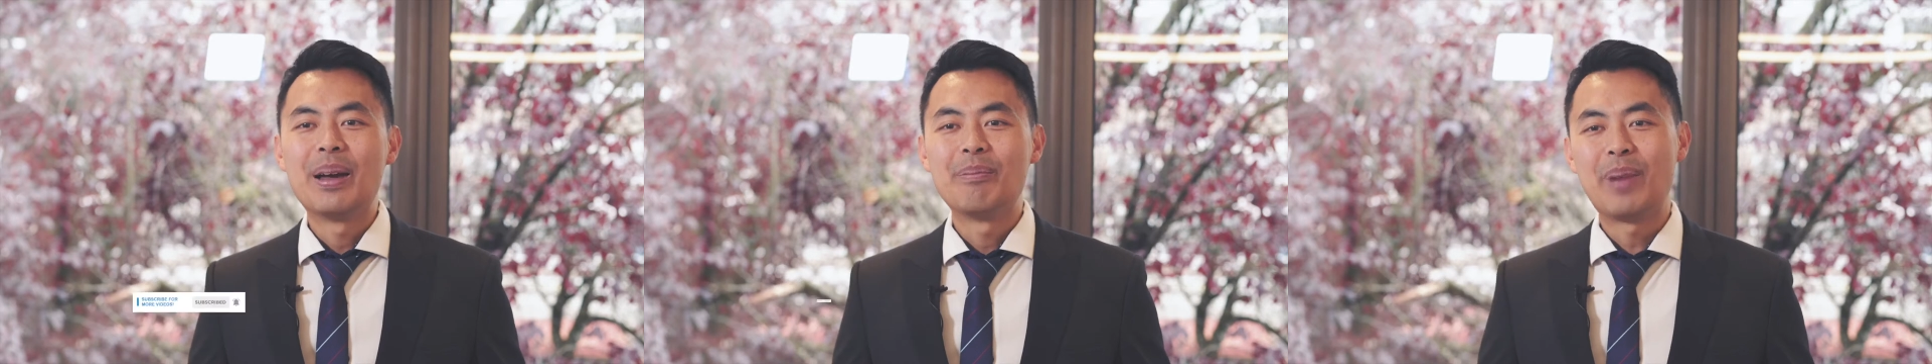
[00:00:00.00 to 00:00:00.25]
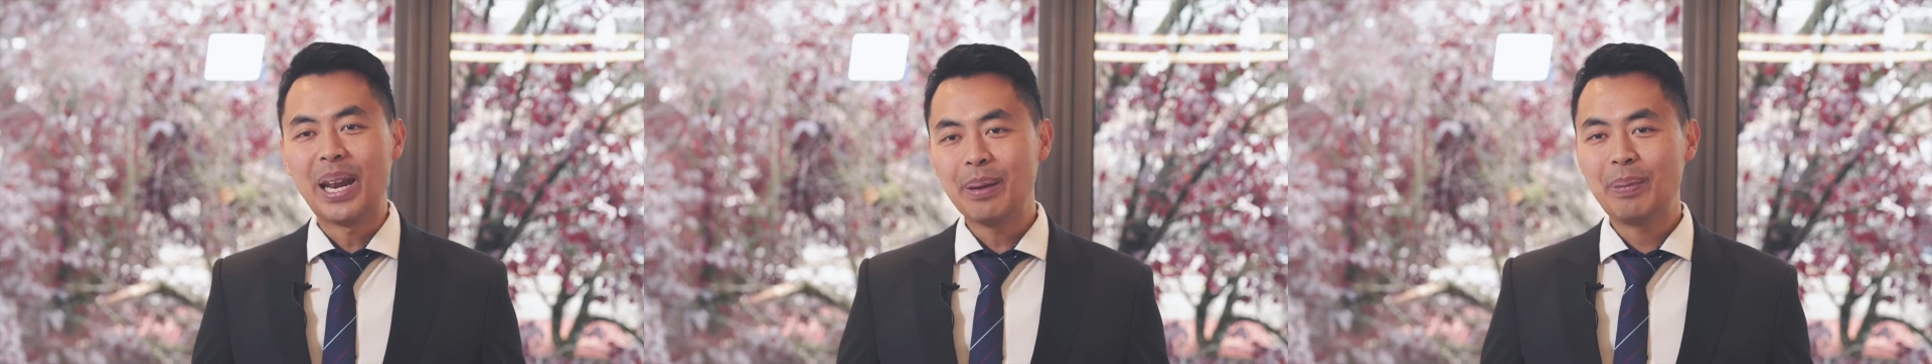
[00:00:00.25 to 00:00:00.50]

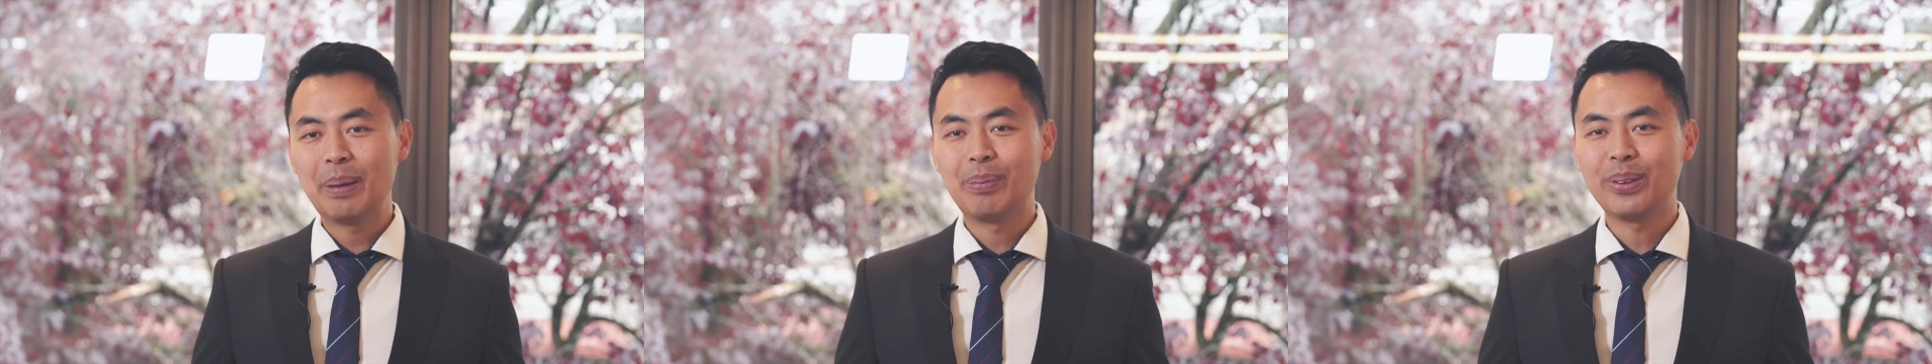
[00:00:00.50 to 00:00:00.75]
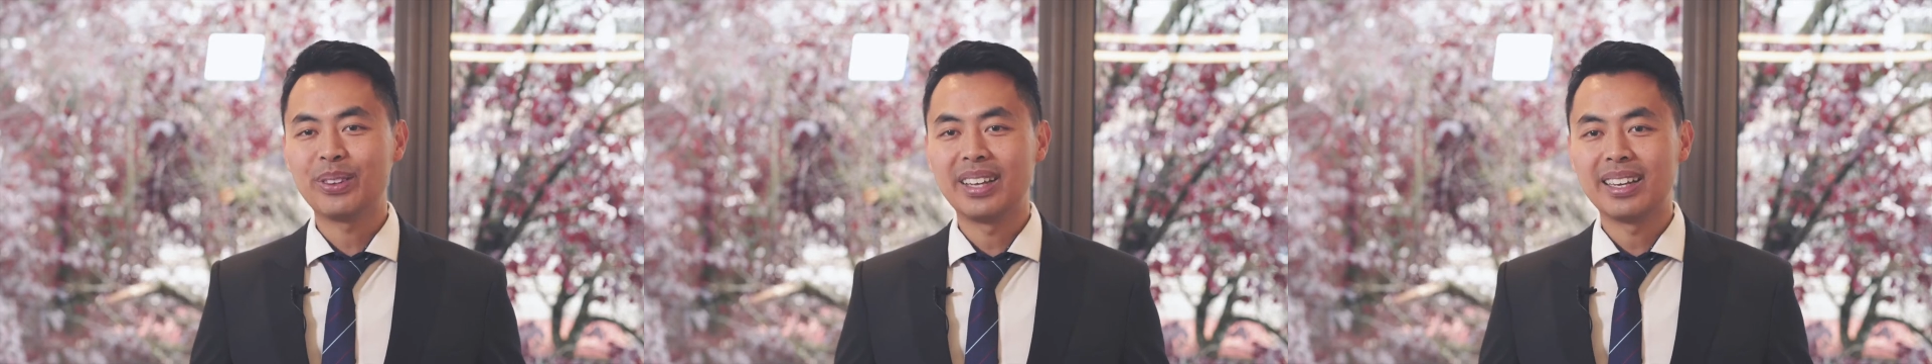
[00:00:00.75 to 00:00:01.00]
Many
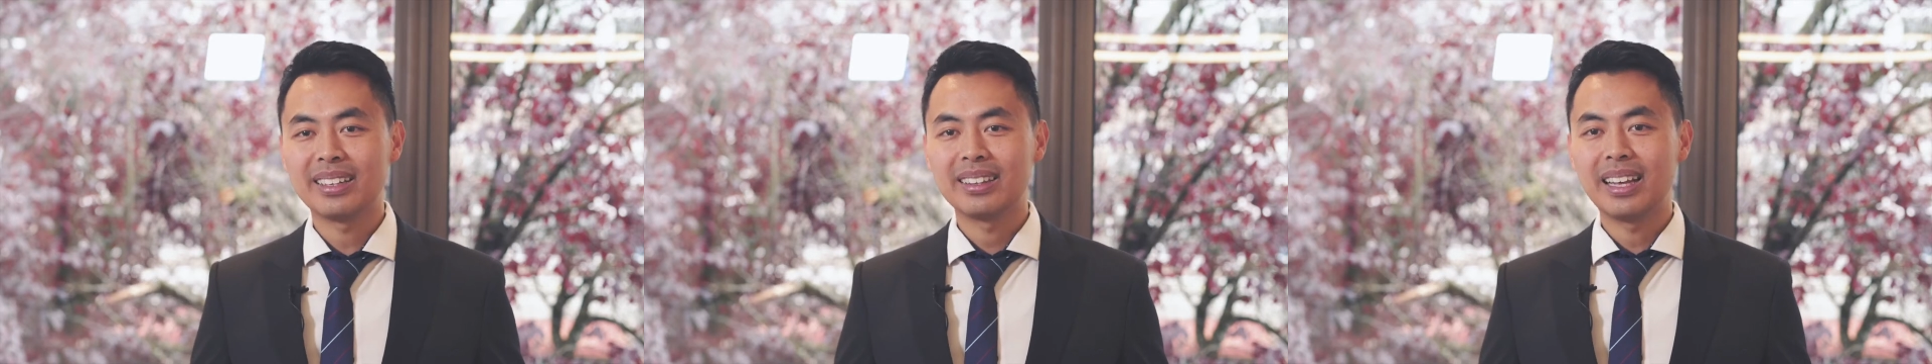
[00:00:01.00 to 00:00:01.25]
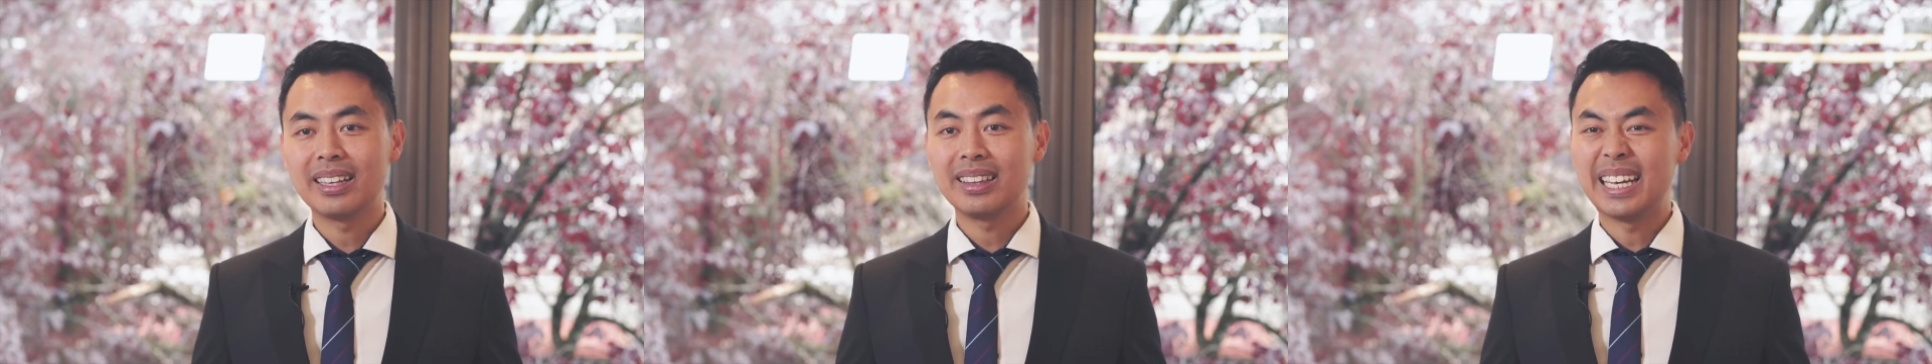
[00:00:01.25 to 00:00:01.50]
people
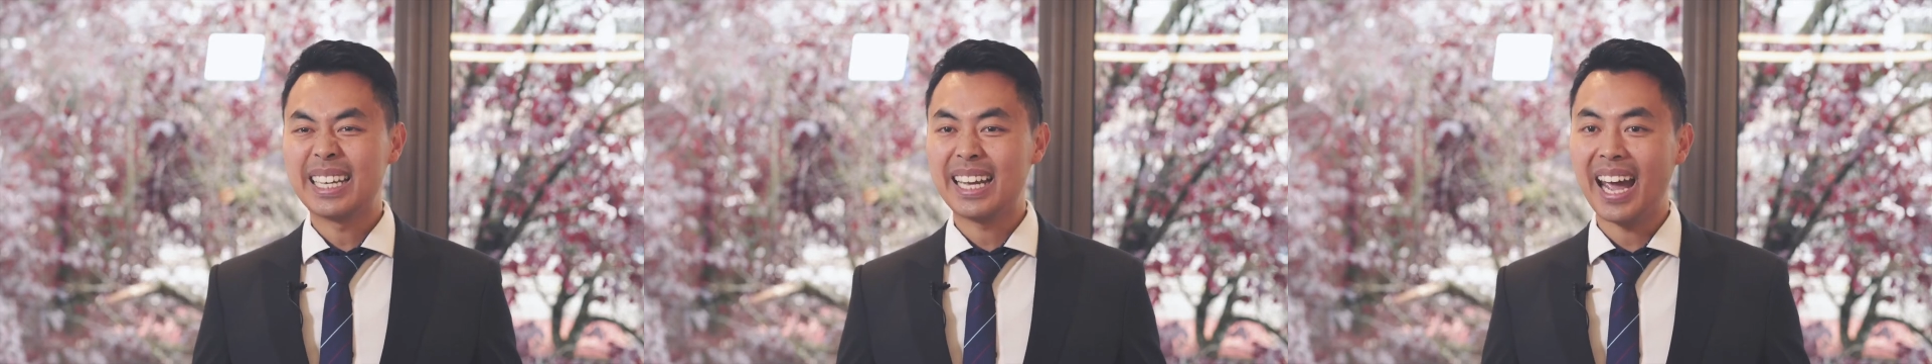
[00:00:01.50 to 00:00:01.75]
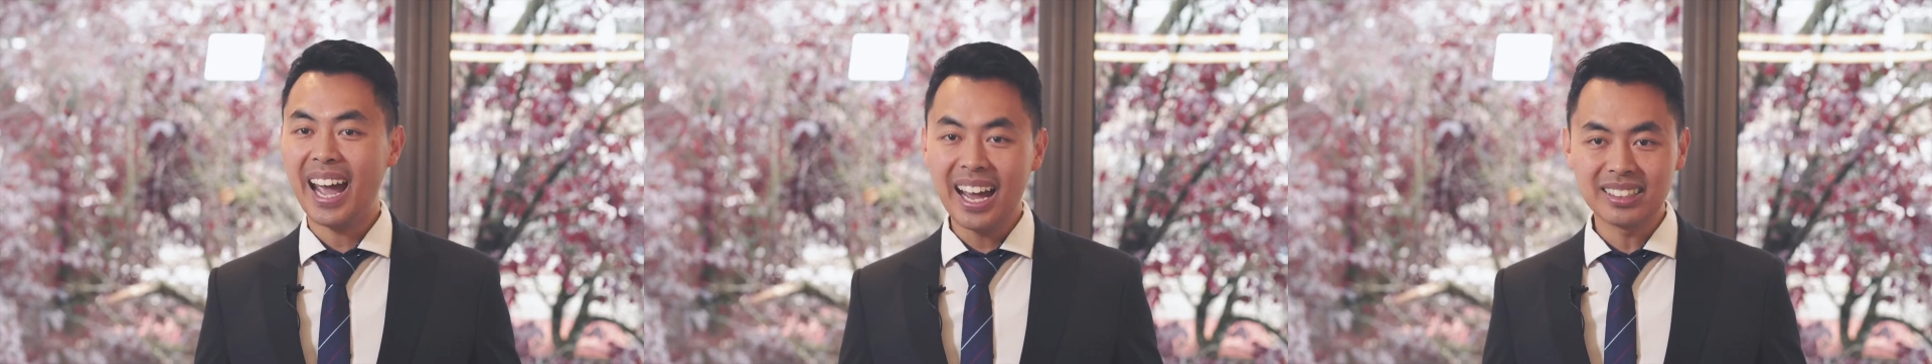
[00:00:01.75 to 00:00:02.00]
think that they
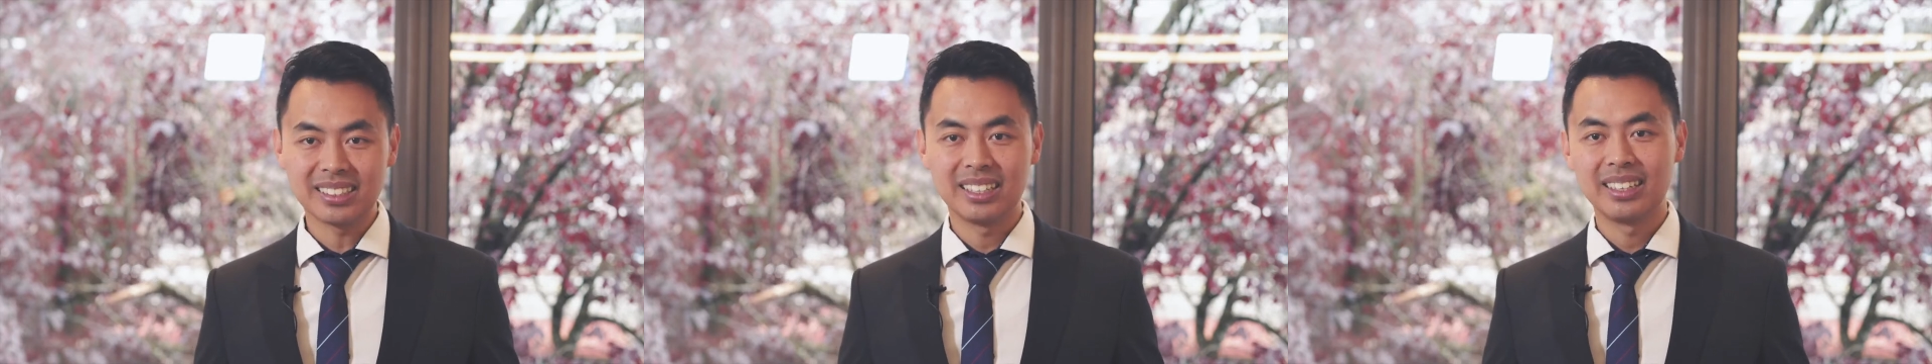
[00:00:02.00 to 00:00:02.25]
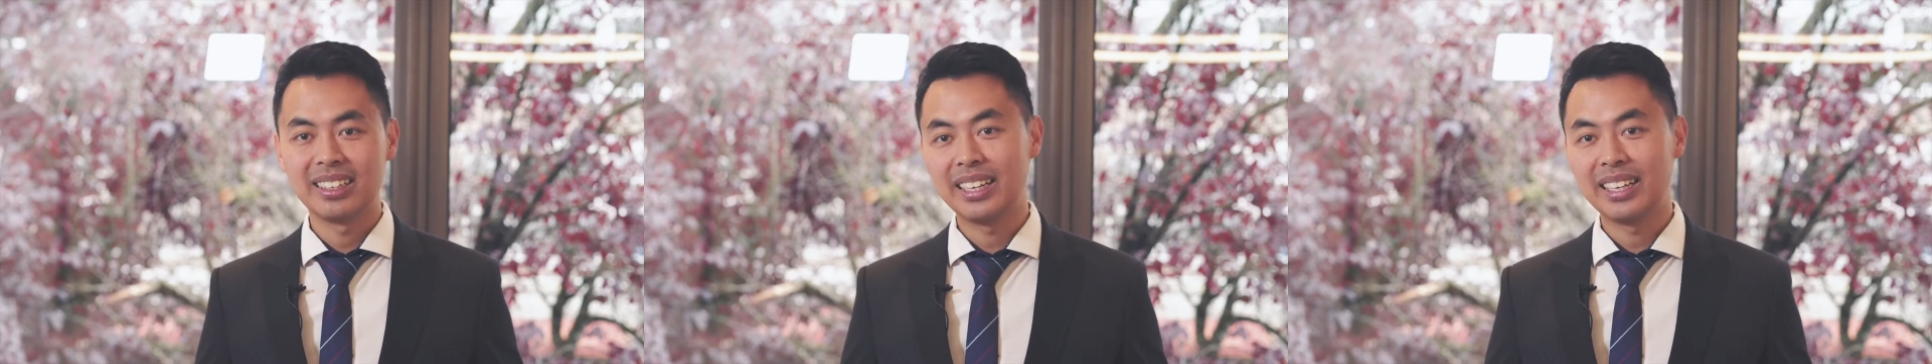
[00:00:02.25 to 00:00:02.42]
can't